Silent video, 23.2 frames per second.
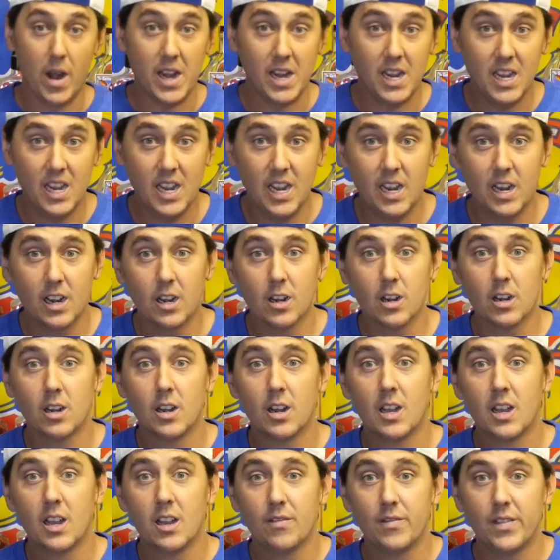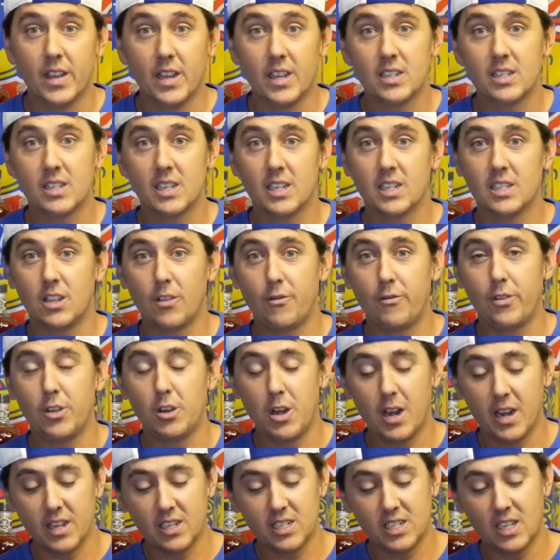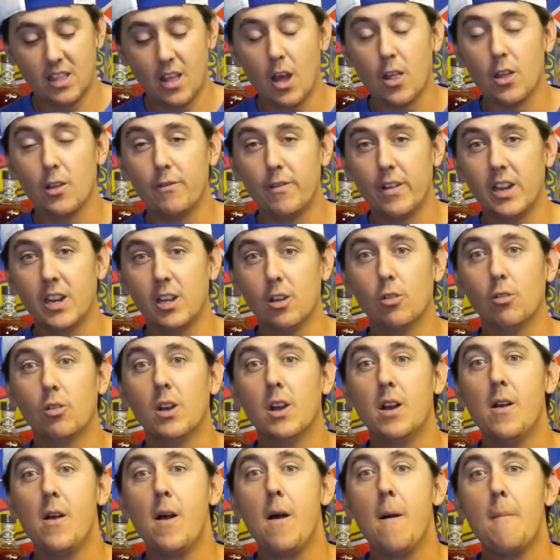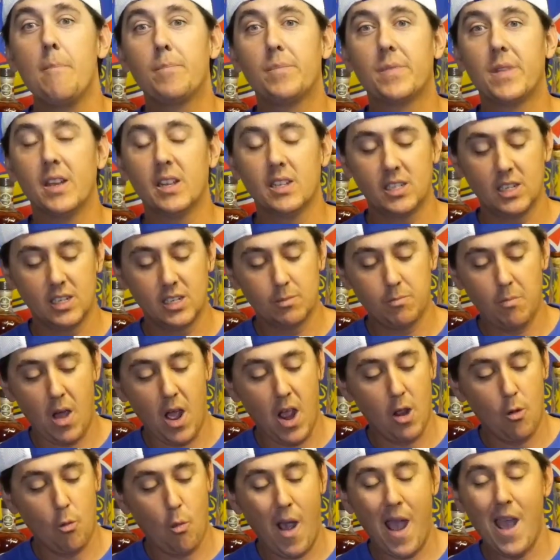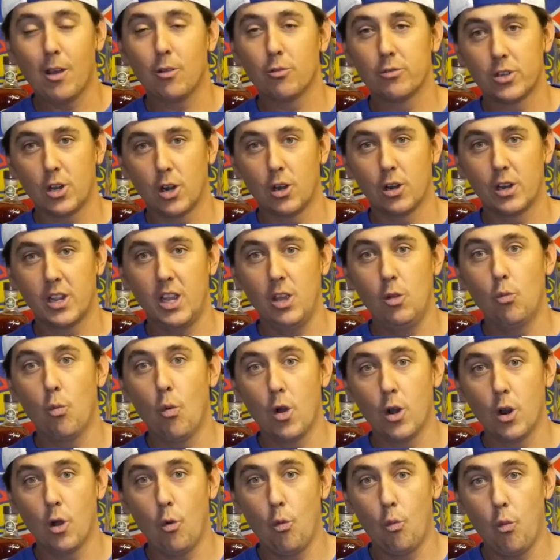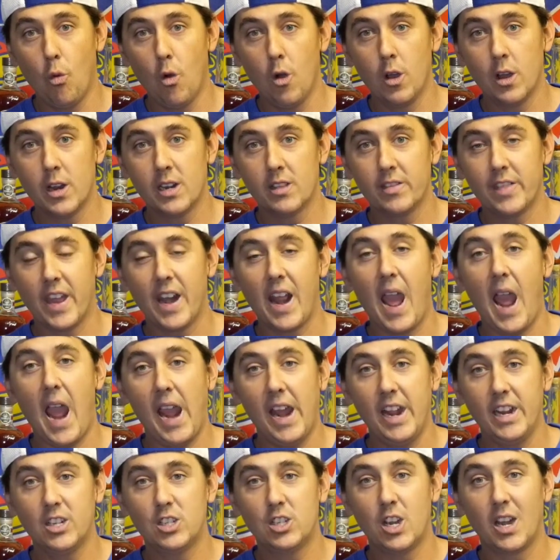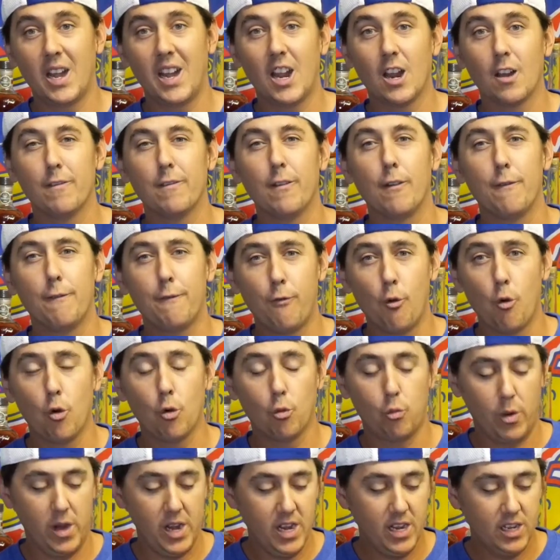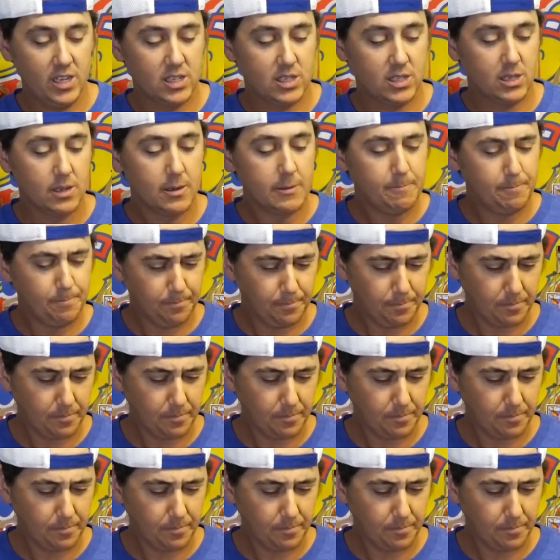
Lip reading: right here, this is, if you didn't see the other video, this is my Wild Turkey 101 that I aged in here for 4 weeks.